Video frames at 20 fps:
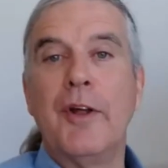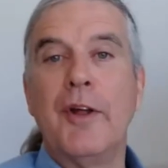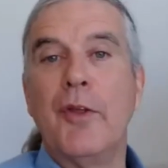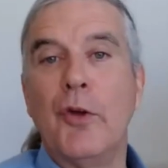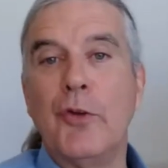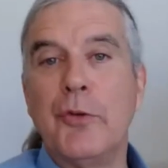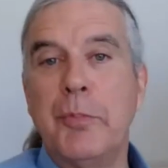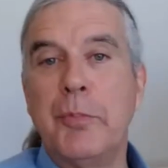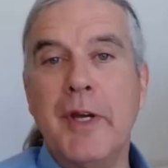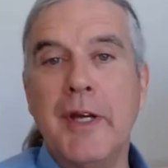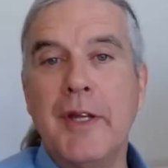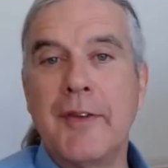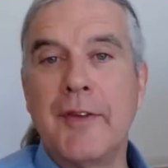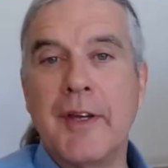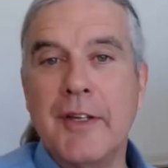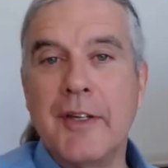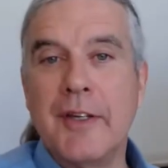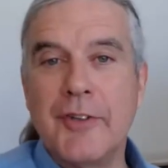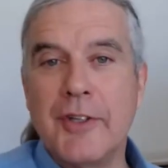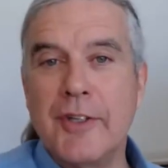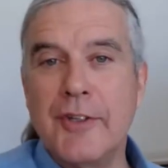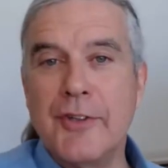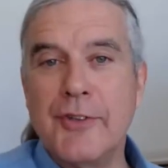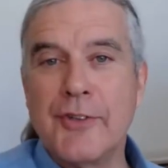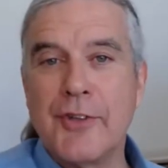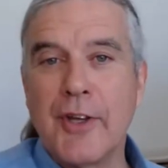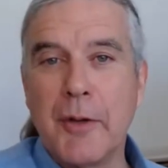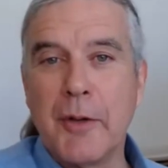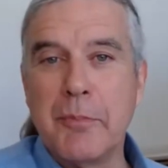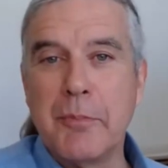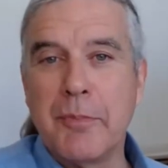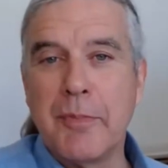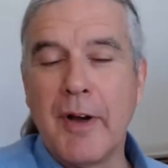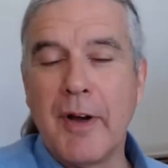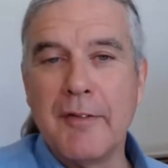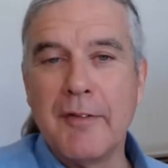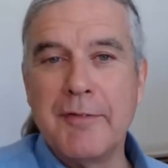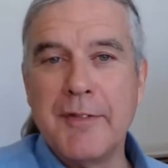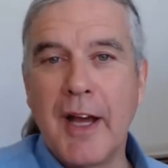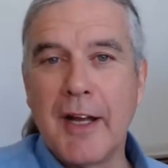of those big things is I'm,
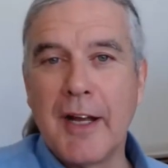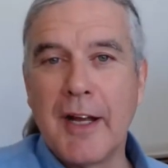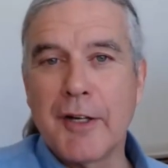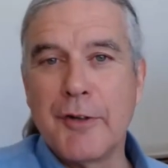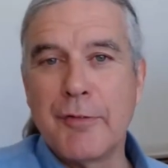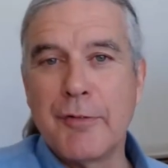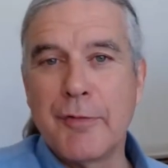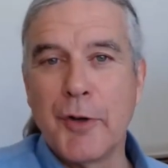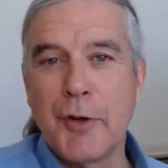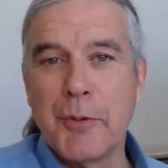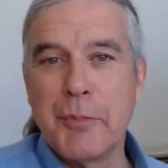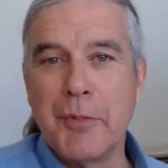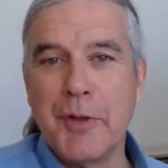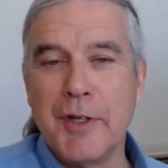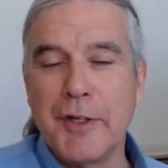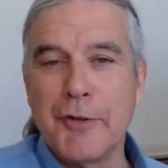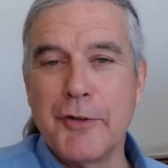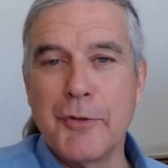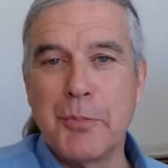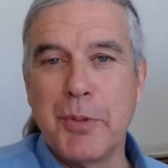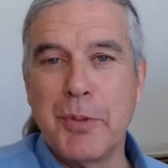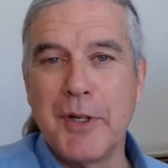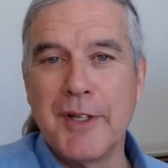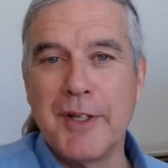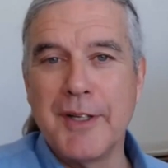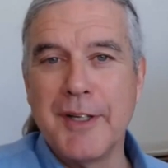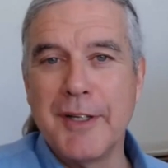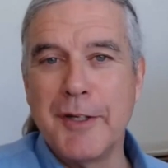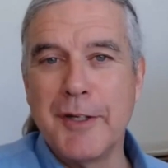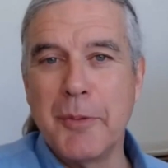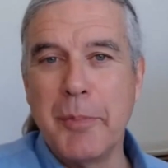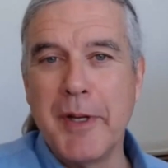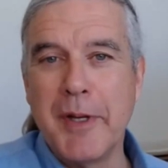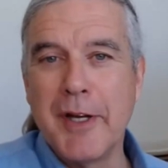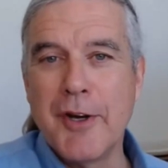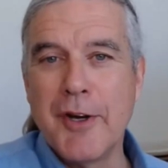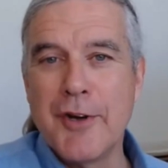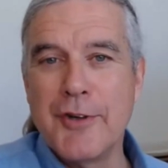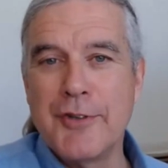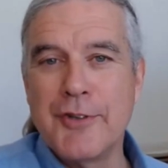I've not confirmed this, but it
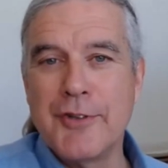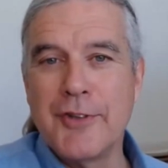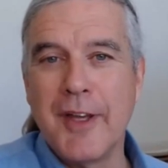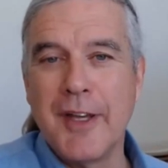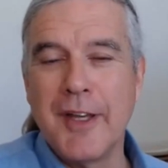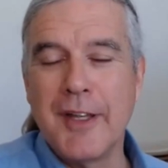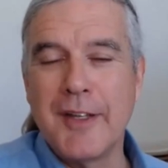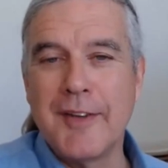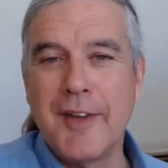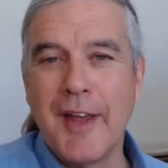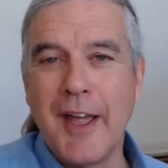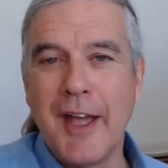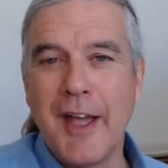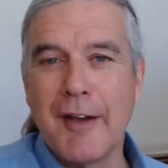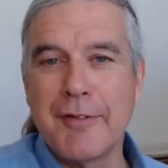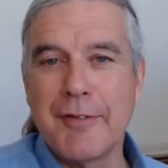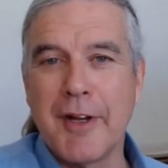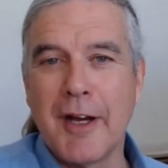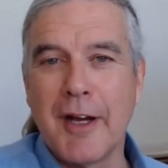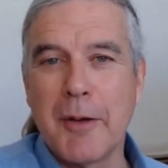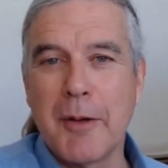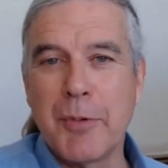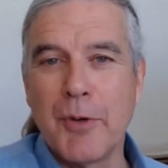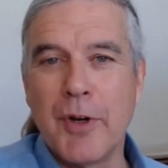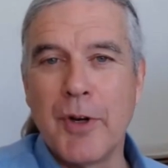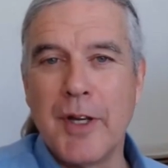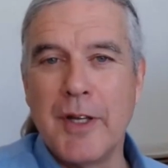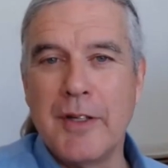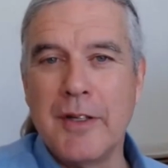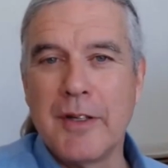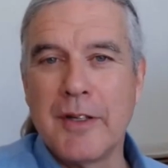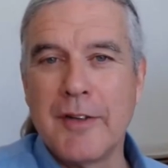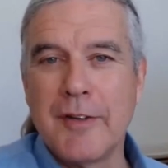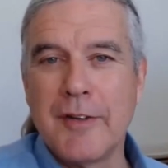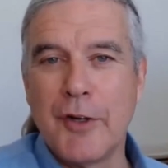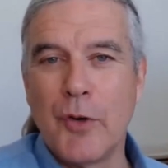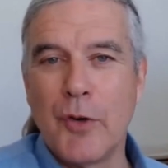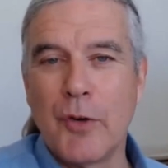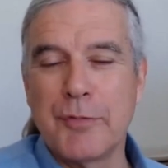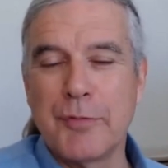appears that they have to operate
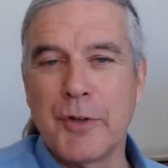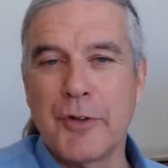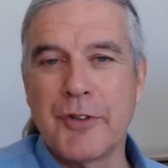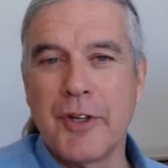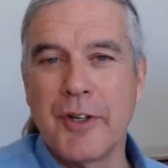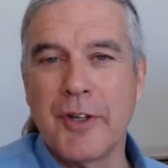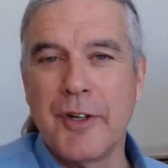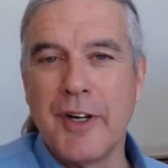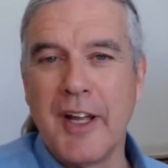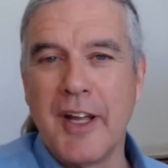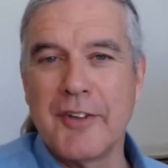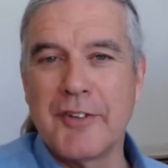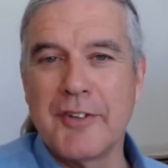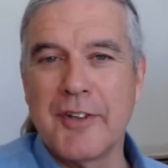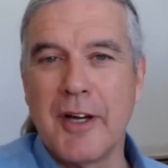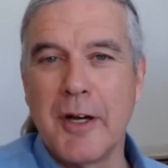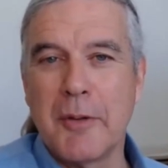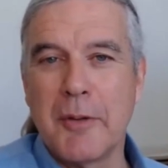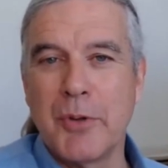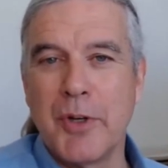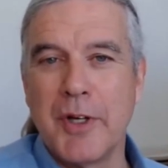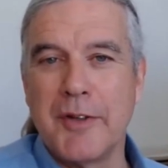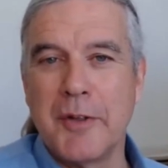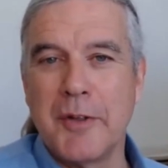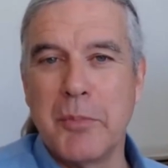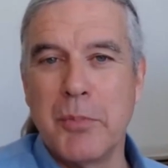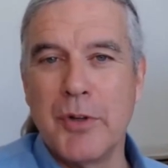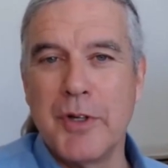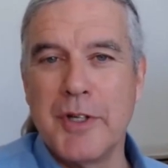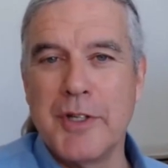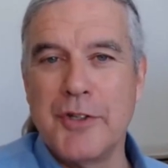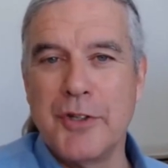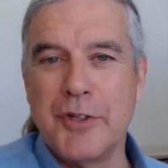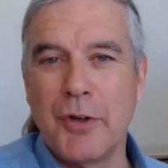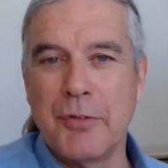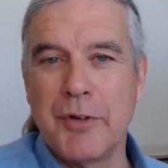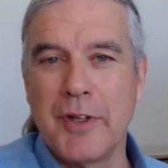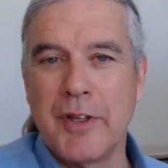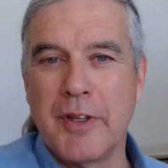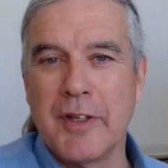the Norfolk Southern has to operate the bridge
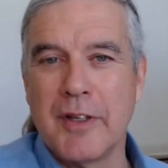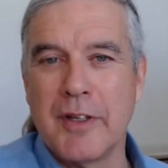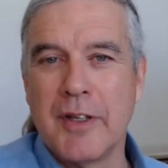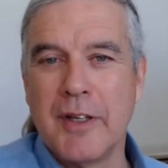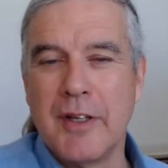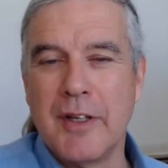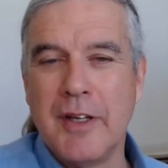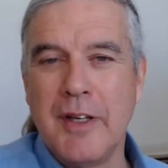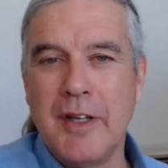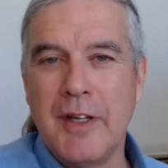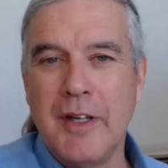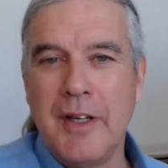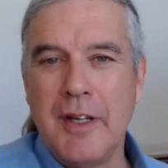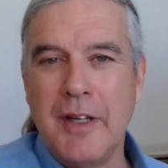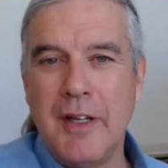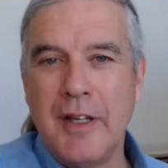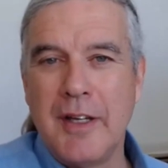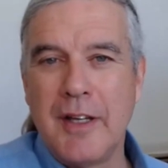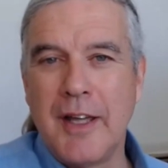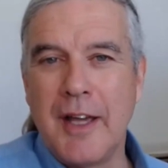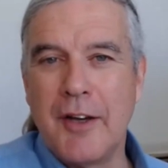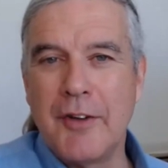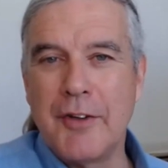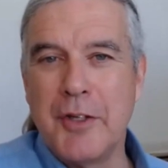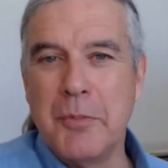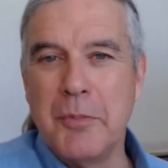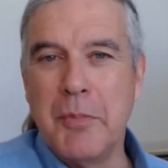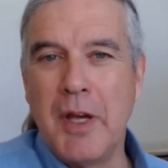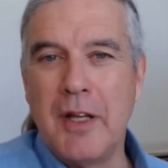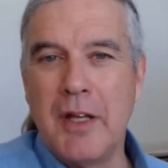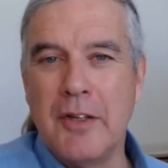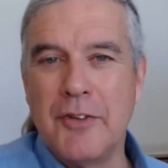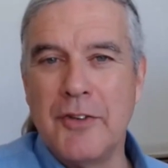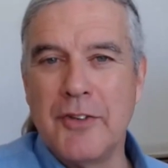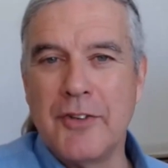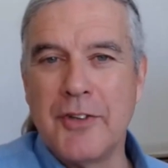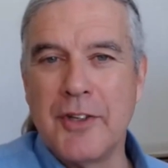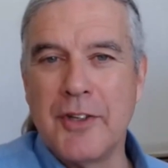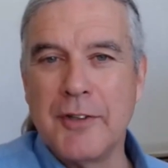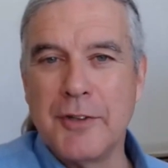over the Calumet is a
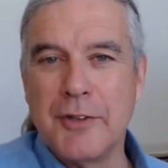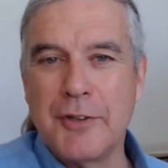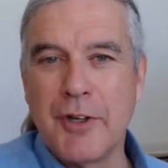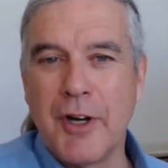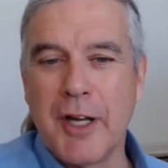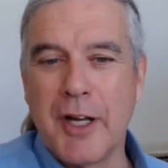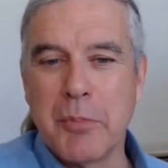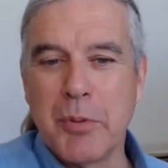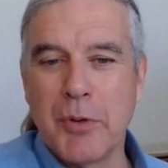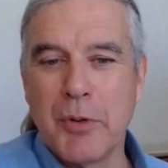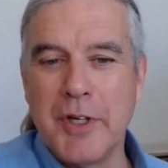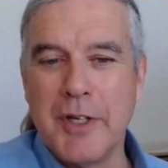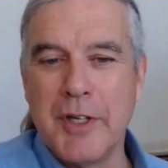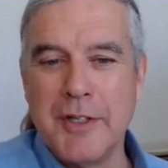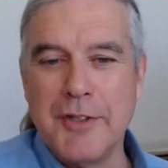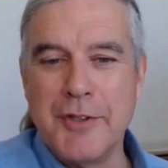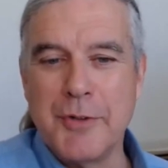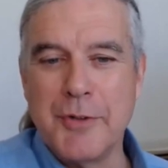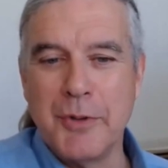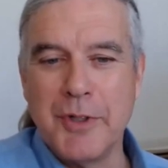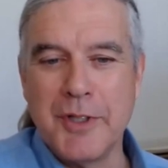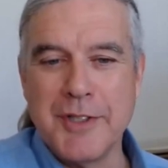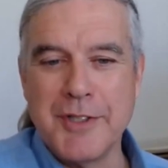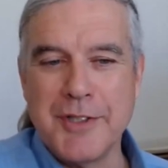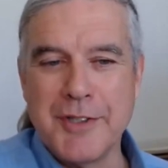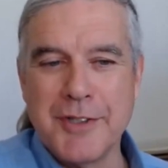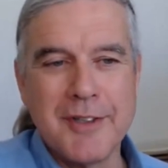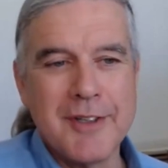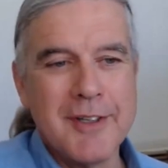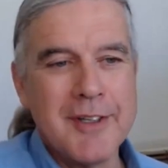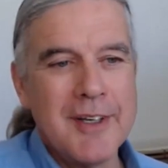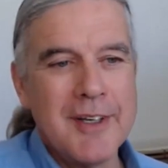single track bridge, which